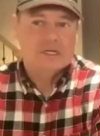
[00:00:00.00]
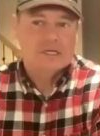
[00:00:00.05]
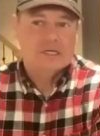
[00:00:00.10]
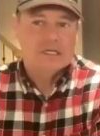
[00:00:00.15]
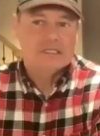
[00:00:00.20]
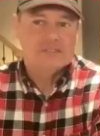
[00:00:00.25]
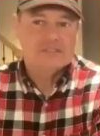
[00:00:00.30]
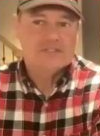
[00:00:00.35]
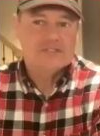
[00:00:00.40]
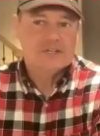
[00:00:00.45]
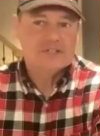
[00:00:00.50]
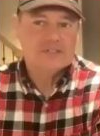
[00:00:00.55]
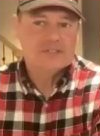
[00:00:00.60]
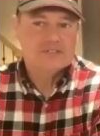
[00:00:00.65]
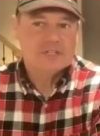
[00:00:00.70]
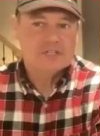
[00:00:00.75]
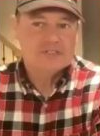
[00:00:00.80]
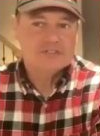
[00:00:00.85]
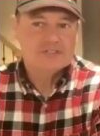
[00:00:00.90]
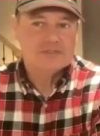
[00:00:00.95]
It just
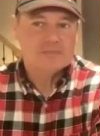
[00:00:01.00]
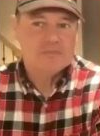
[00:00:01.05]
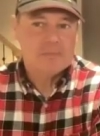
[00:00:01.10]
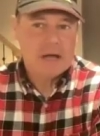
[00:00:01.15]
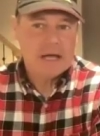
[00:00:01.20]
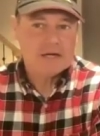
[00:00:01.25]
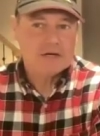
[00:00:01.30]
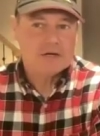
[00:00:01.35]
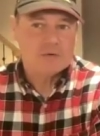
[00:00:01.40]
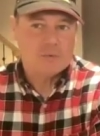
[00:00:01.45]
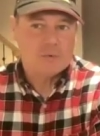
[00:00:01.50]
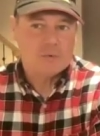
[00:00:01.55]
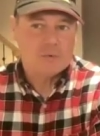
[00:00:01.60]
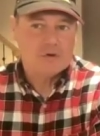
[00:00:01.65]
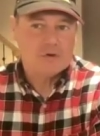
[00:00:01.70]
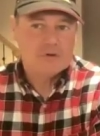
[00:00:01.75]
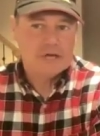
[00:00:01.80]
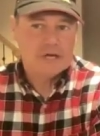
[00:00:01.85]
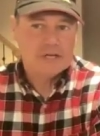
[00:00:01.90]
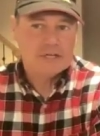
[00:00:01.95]
doesn't matter
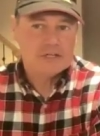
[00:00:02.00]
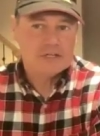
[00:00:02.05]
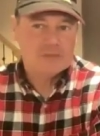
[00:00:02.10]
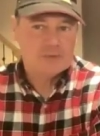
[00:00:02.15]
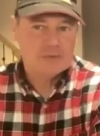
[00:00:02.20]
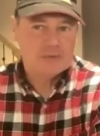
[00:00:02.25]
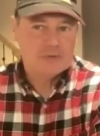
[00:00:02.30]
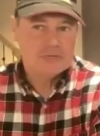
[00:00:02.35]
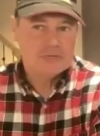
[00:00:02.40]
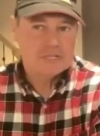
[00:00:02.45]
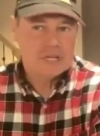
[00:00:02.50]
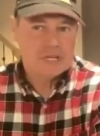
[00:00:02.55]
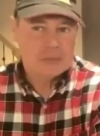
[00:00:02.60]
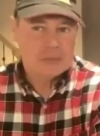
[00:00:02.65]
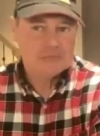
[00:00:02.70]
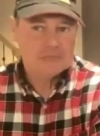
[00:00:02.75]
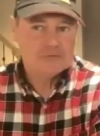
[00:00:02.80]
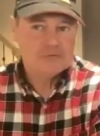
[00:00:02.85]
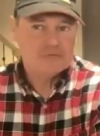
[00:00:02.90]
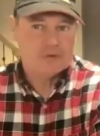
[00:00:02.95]
where that community
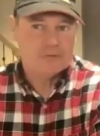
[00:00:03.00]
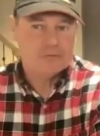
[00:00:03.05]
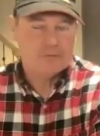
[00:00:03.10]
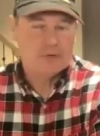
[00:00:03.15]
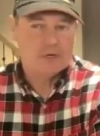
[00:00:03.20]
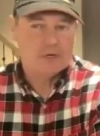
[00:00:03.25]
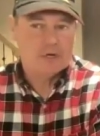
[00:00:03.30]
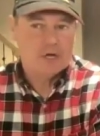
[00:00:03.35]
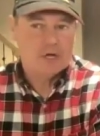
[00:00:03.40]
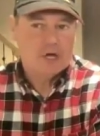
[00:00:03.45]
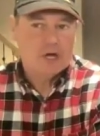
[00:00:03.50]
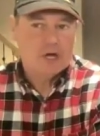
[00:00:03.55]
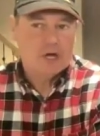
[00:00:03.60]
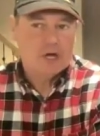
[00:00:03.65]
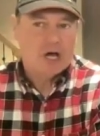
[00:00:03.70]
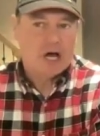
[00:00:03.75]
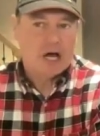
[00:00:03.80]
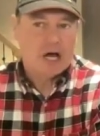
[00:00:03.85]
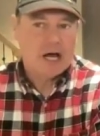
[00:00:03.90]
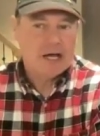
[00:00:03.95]
comes from. But
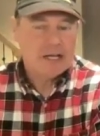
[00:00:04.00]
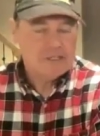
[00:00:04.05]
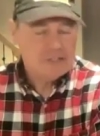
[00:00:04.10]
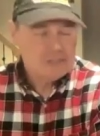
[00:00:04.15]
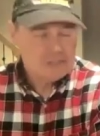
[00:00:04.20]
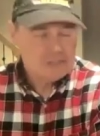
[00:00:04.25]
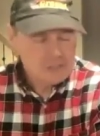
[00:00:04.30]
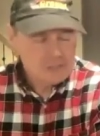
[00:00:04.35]
I